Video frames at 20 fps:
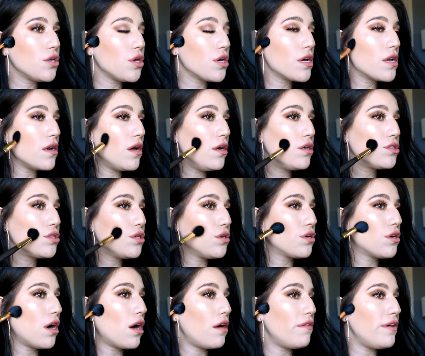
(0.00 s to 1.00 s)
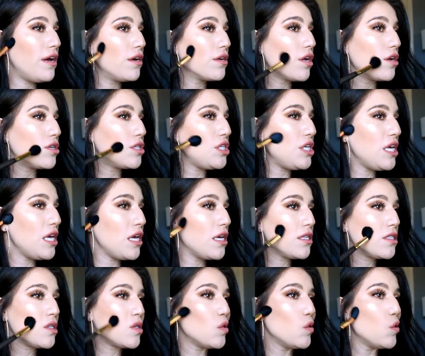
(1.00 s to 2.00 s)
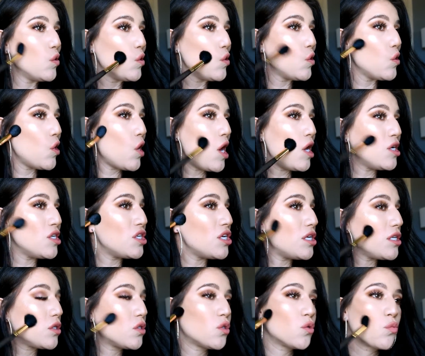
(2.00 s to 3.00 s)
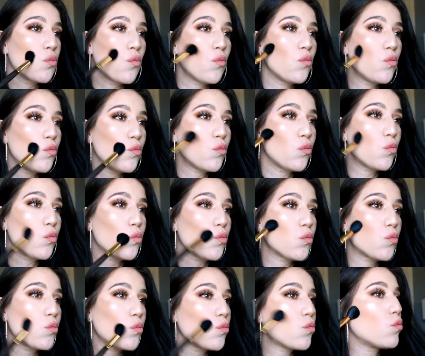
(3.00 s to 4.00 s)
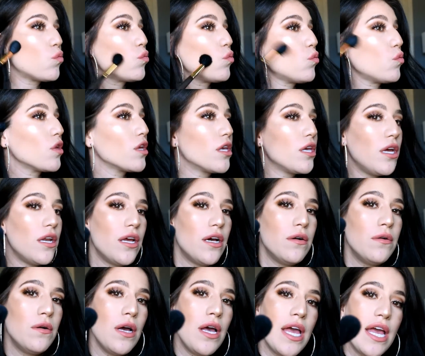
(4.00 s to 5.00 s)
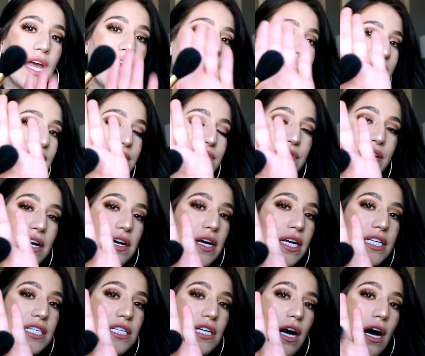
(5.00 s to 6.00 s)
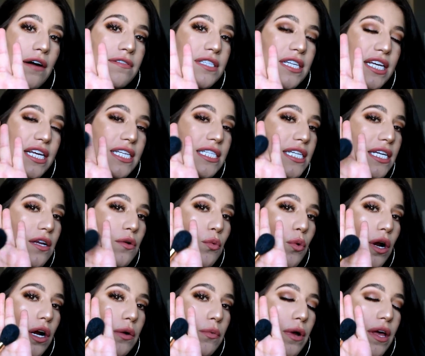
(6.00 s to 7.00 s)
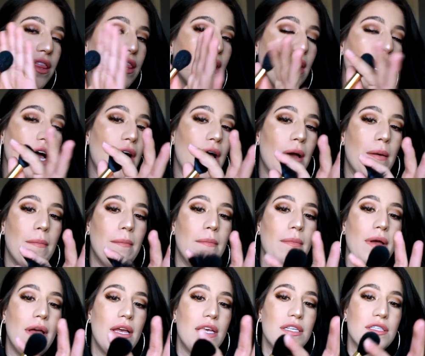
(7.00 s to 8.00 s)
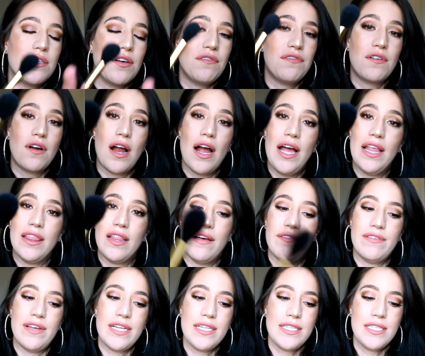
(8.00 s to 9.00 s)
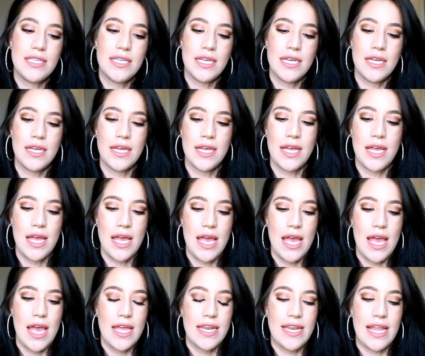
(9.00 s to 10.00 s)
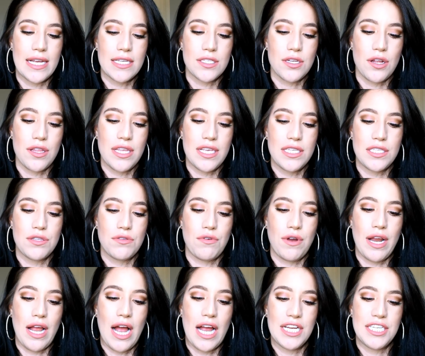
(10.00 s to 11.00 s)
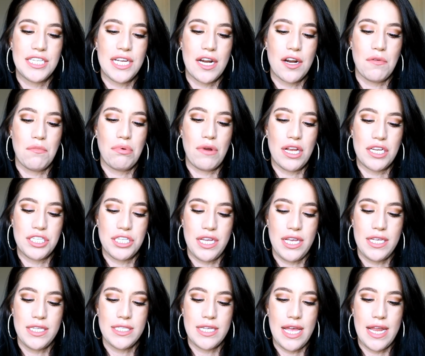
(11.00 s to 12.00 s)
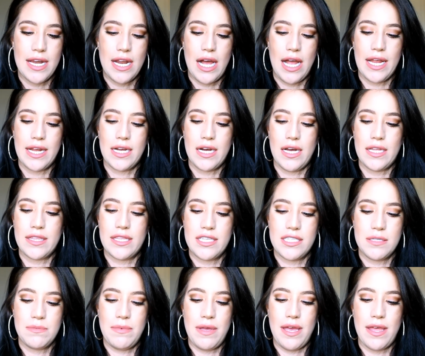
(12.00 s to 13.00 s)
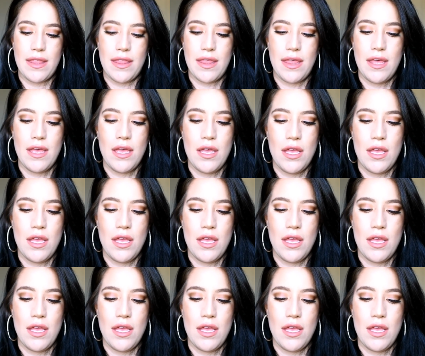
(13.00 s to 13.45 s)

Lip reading: you can also carve out your cheeks and just, you know. It is very soft, easy to work with. So far I love it. Next are these 3 eyeshadow brushes, and I got the Smith